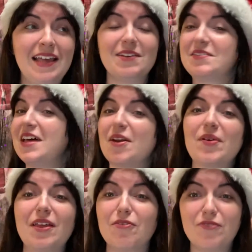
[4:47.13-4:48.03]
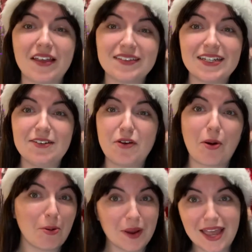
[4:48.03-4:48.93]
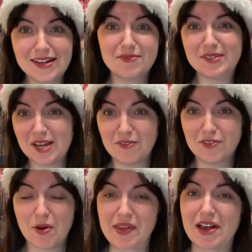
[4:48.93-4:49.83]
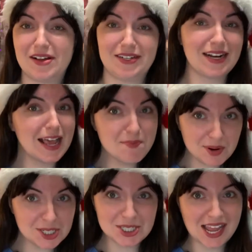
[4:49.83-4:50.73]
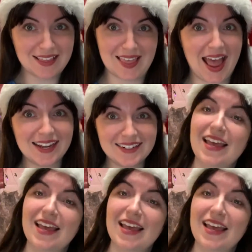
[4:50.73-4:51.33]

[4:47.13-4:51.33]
There's a lot of really festive, creative stuff going on, and I appreciate that.